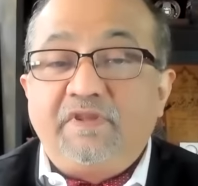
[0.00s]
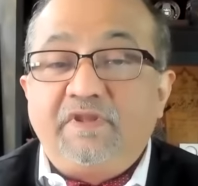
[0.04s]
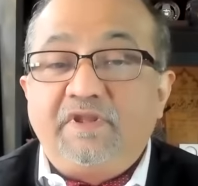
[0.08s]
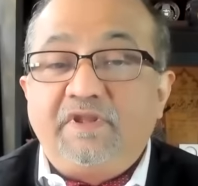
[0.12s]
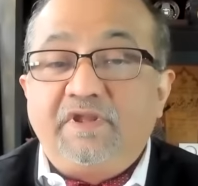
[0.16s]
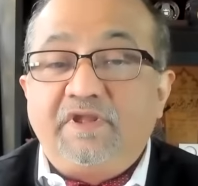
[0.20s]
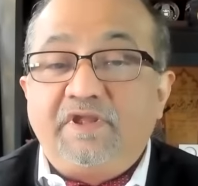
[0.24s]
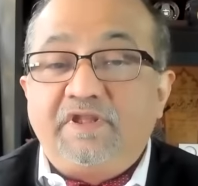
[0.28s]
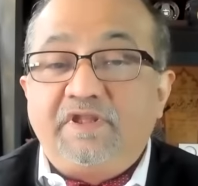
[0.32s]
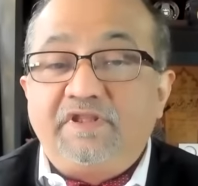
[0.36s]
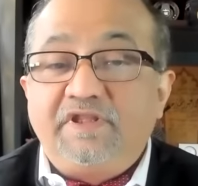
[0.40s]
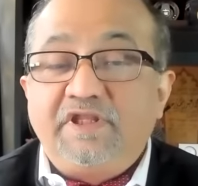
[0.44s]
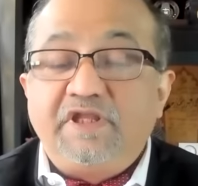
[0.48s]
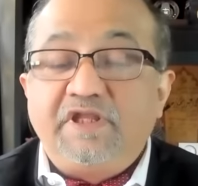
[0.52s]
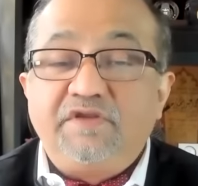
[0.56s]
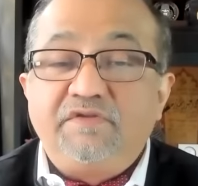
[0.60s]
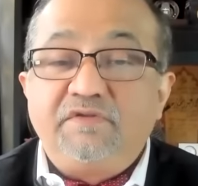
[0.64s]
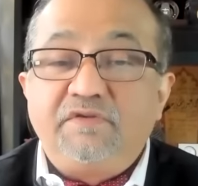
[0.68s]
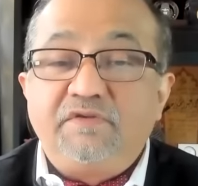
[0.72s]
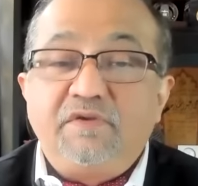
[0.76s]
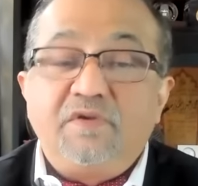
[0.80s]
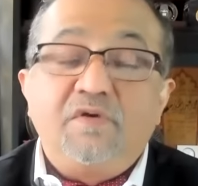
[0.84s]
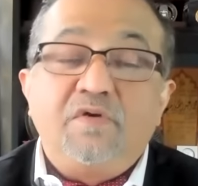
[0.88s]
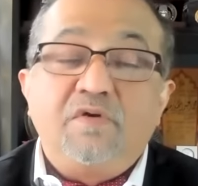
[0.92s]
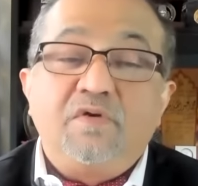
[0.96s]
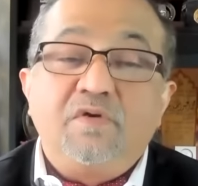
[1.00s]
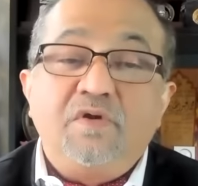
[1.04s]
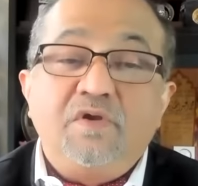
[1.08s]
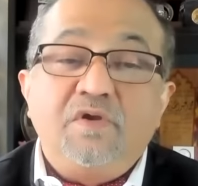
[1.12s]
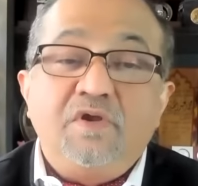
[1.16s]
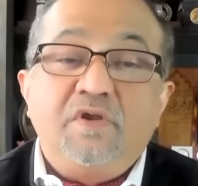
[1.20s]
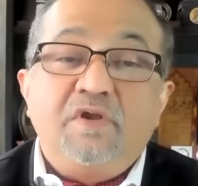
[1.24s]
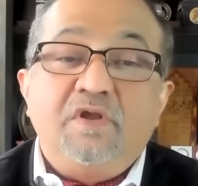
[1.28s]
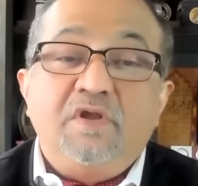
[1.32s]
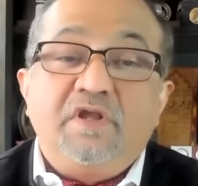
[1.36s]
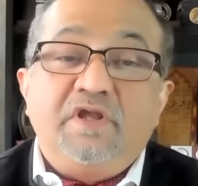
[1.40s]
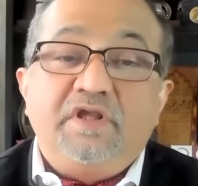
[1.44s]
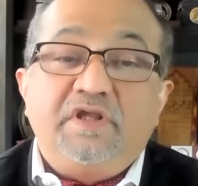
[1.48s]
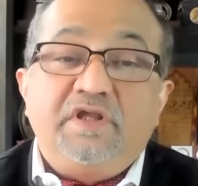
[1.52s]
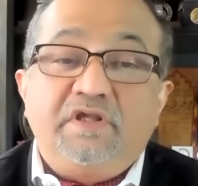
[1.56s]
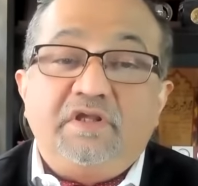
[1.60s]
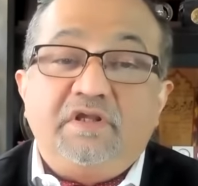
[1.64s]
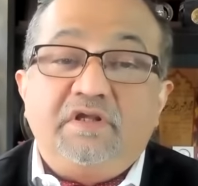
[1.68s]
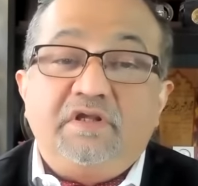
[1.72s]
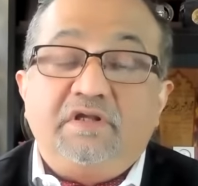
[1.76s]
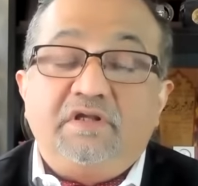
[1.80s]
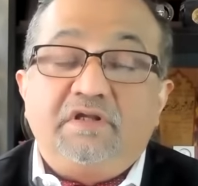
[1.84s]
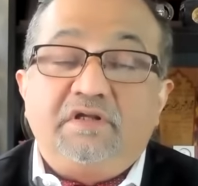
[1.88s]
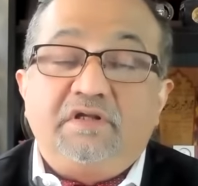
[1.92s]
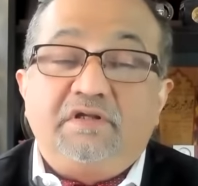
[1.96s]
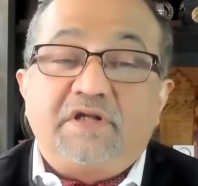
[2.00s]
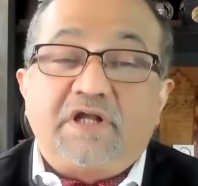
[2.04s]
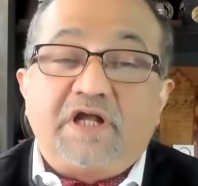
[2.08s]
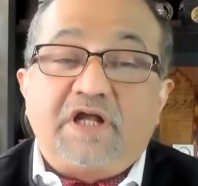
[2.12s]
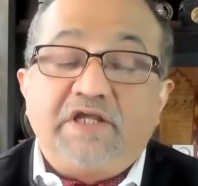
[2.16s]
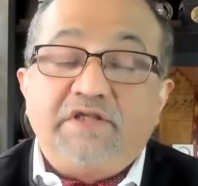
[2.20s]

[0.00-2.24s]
uh, there is no, uh,